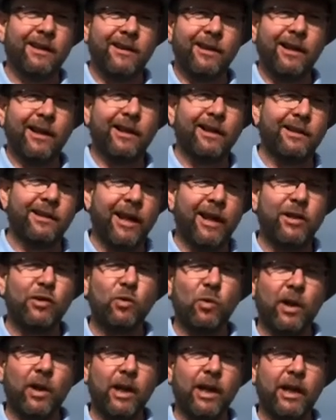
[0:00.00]
that
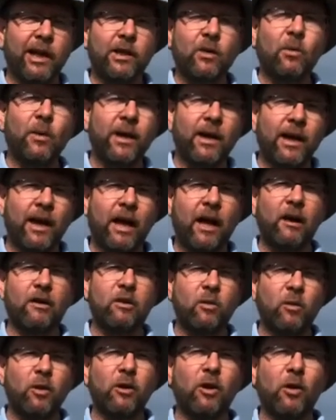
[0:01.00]
next week and the week
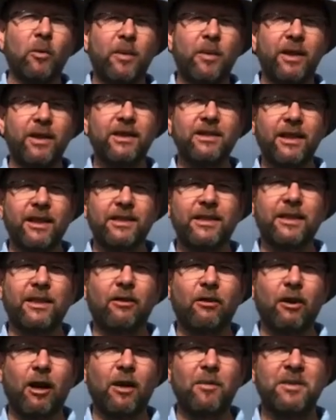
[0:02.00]
after we're going to be
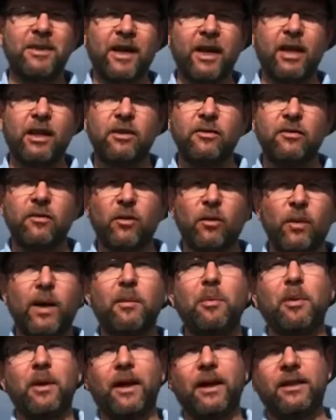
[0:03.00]
assessing crop stands for
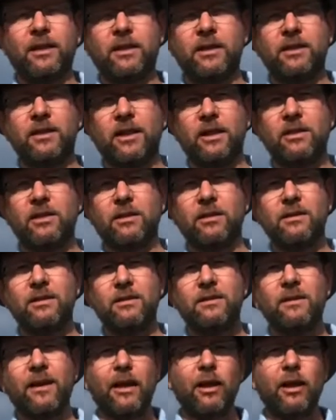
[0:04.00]
replant decisions.